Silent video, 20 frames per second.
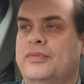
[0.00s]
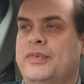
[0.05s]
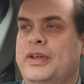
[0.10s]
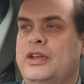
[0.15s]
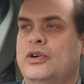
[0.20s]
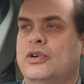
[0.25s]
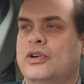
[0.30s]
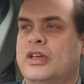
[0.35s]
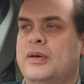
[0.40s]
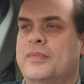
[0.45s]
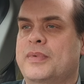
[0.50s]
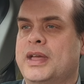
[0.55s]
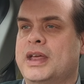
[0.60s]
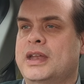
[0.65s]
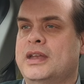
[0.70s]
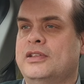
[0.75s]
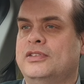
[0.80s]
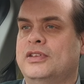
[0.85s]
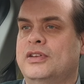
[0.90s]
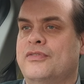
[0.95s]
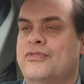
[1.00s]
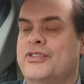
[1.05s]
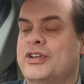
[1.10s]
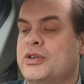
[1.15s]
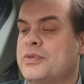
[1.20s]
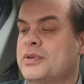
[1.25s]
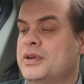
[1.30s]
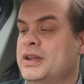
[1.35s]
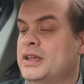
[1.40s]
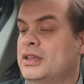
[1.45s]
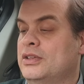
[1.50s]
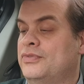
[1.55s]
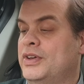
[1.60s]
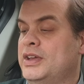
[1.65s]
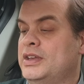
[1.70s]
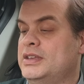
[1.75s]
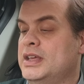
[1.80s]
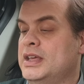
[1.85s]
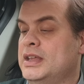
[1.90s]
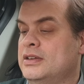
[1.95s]
and they're not coming in as infrequently as
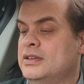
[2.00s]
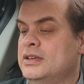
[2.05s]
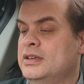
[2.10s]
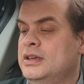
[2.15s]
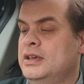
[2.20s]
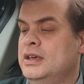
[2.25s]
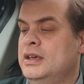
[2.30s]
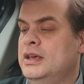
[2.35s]
they did.